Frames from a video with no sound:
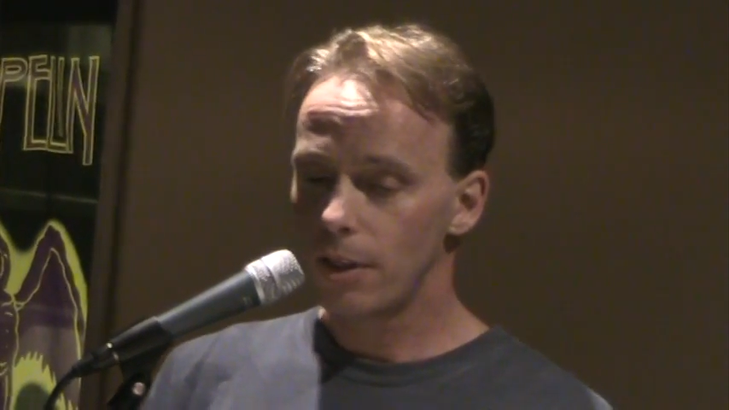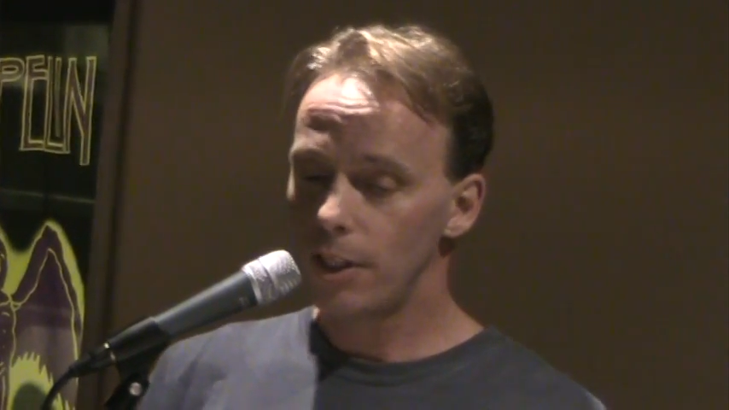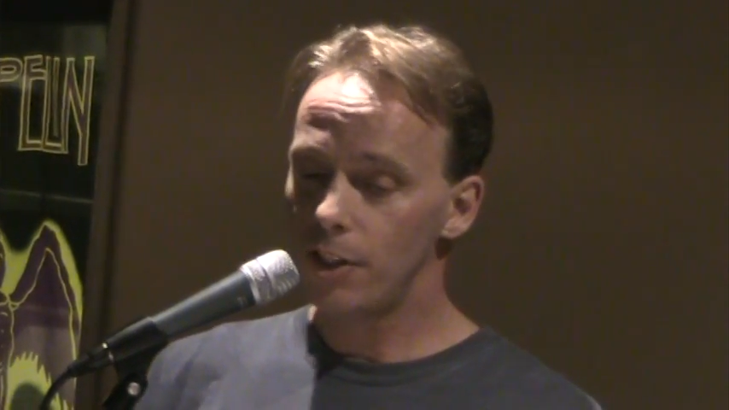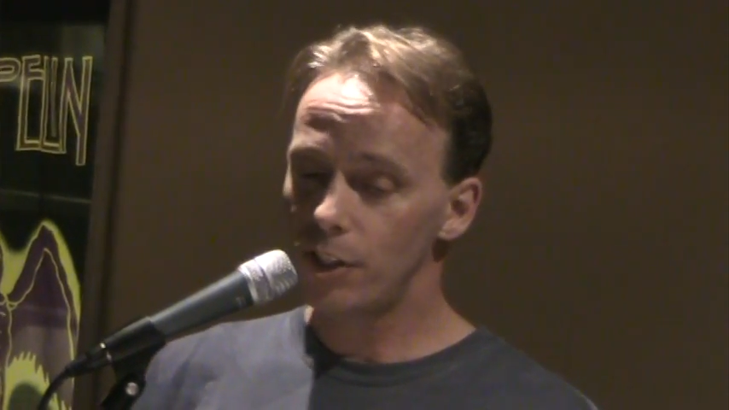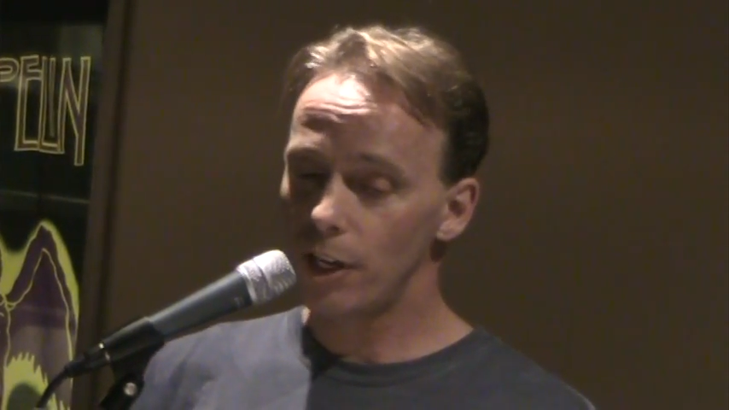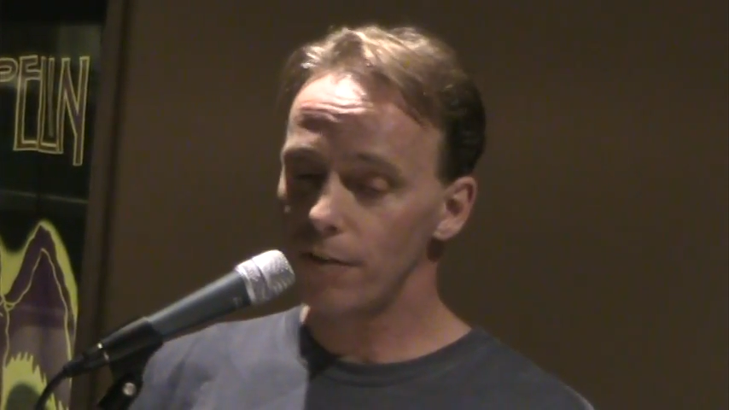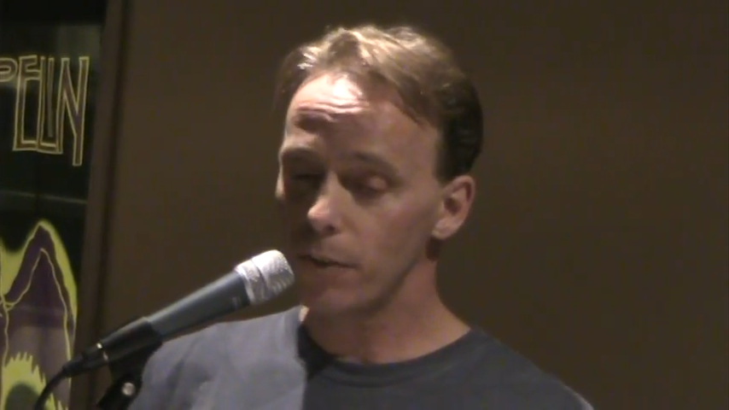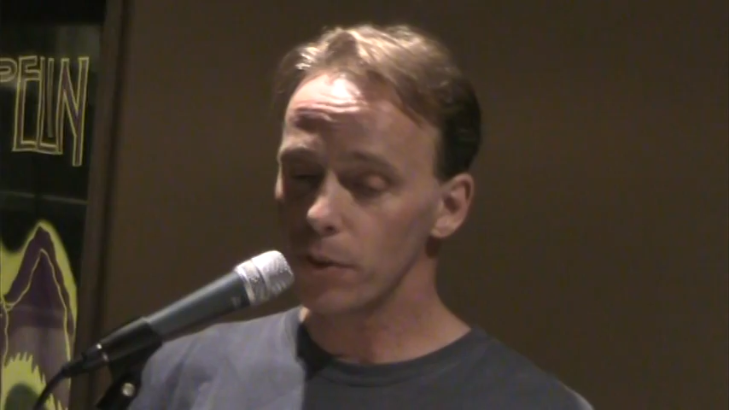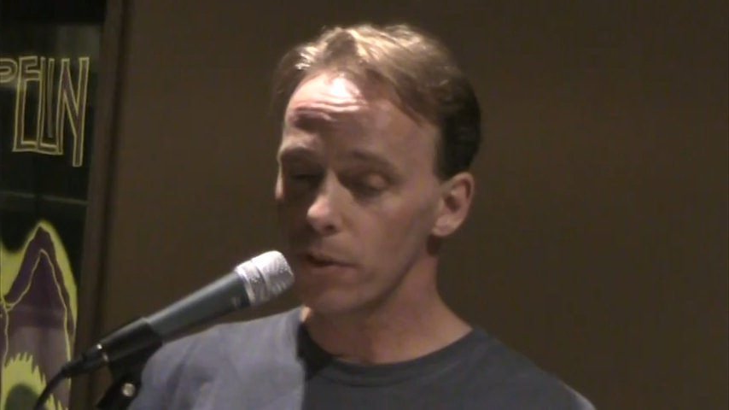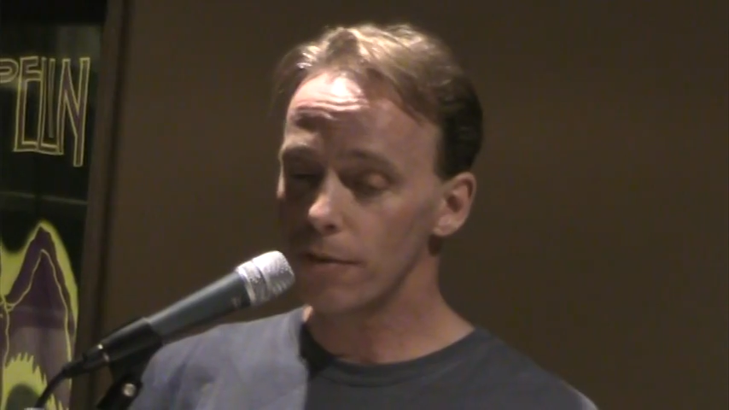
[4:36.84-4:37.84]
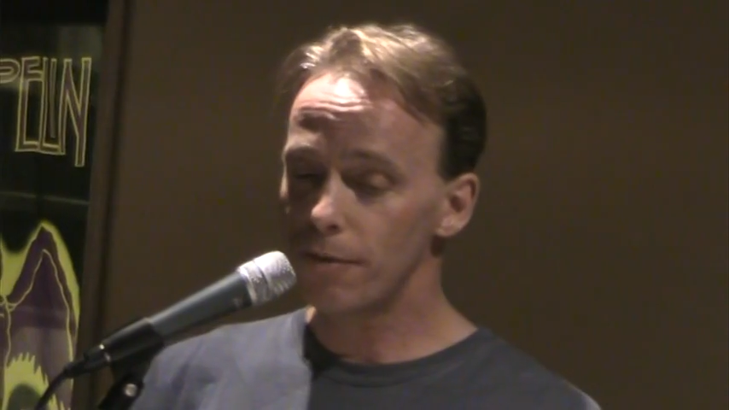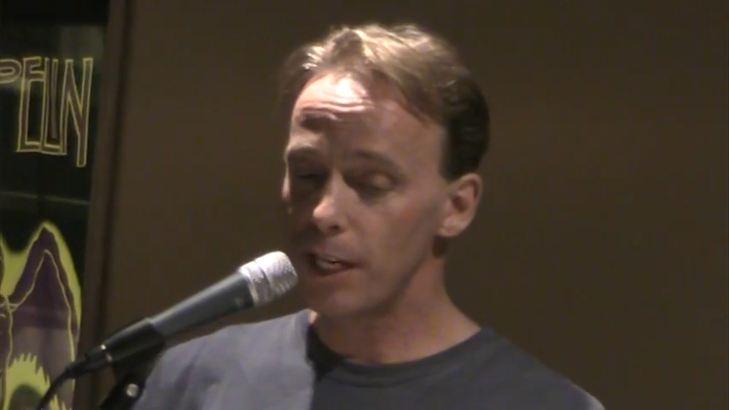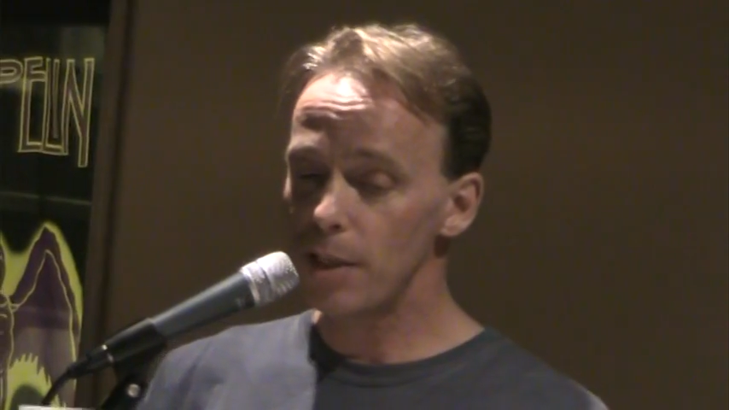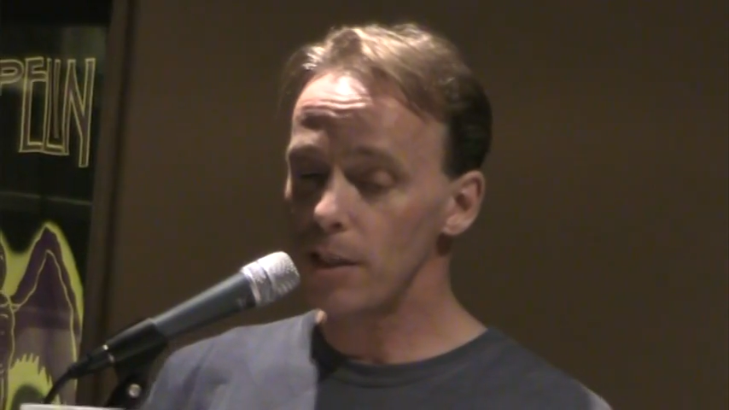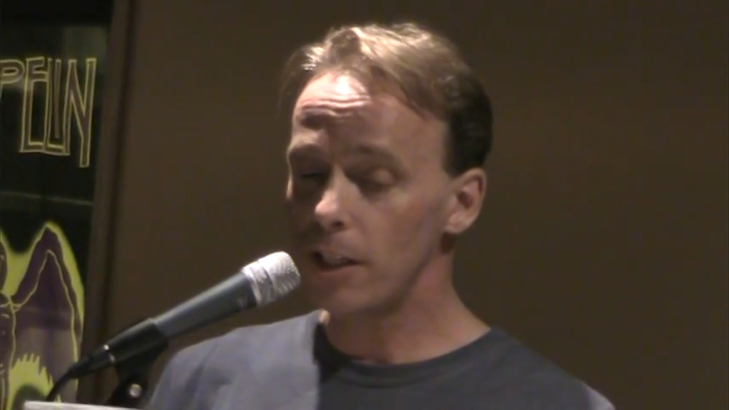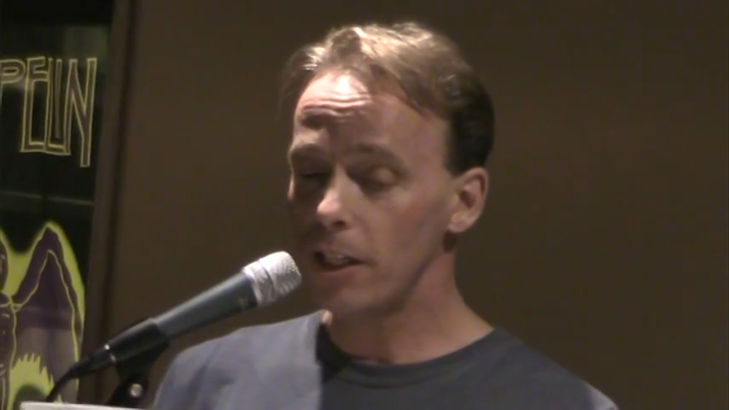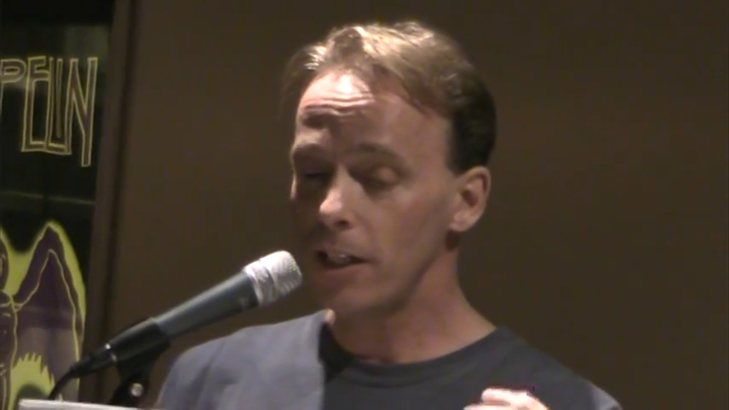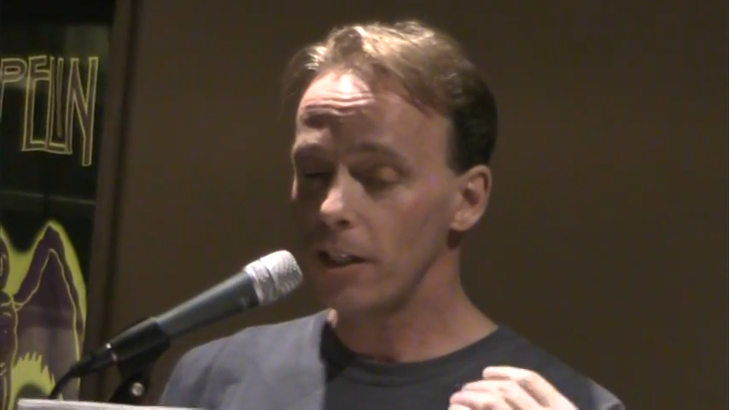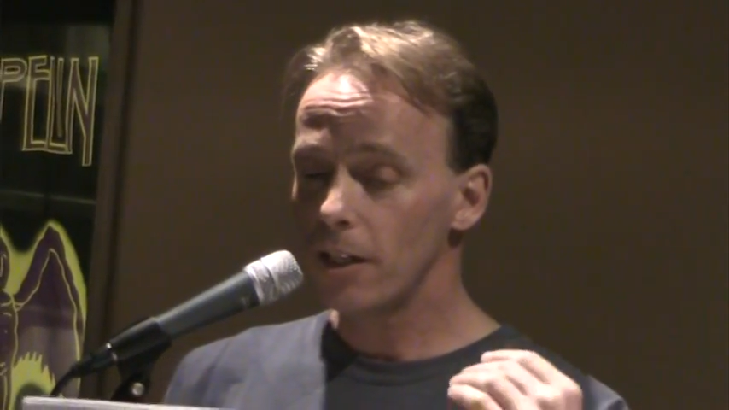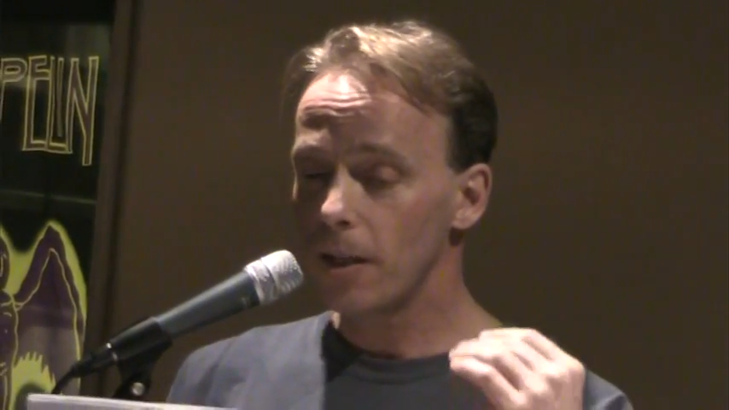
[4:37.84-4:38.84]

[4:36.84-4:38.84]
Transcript: He shuffles the faintly